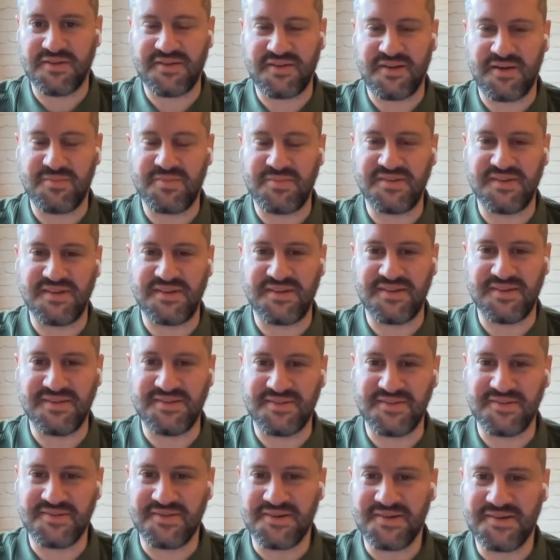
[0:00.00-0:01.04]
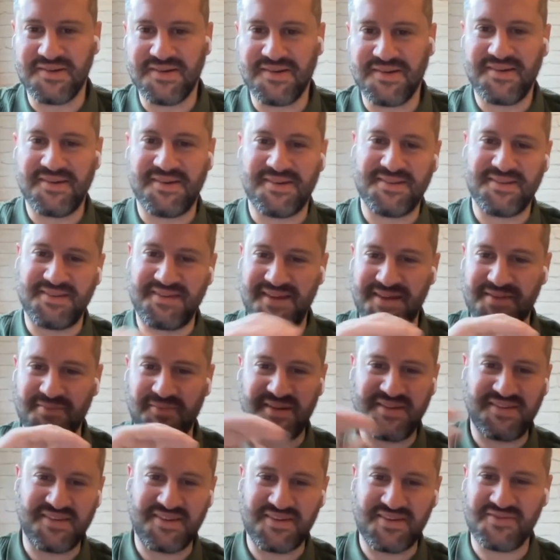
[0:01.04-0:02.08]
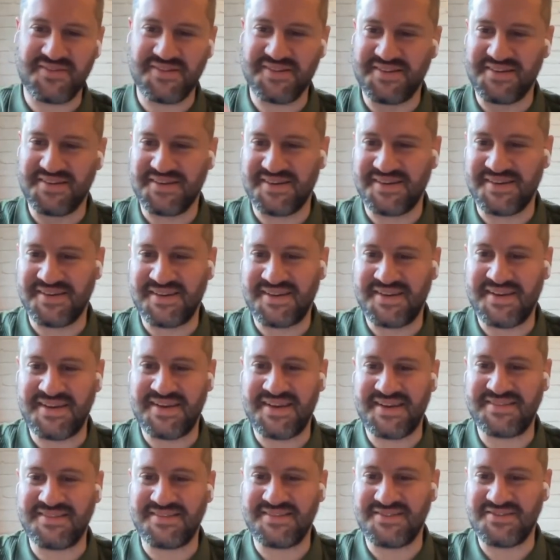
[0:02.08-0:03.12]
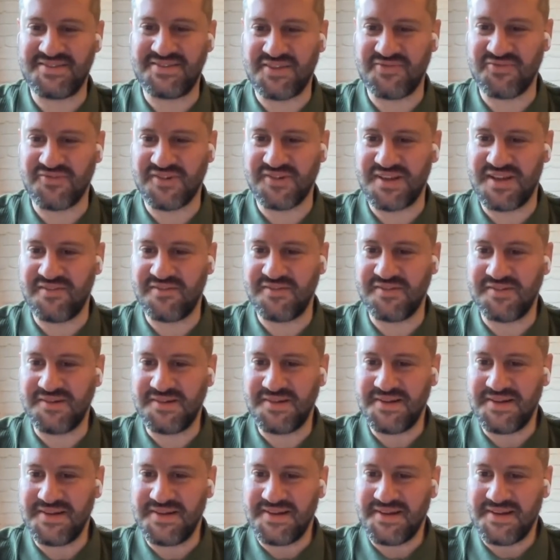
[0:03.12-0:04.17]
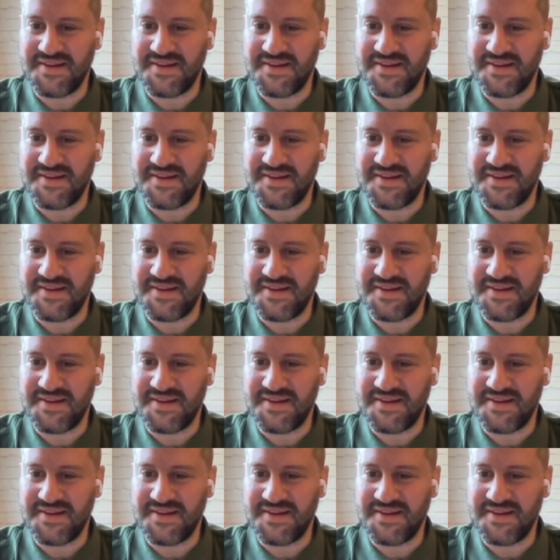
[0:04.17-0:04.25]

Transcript: I can't say I particularly do. I'll just keep myself at a general level.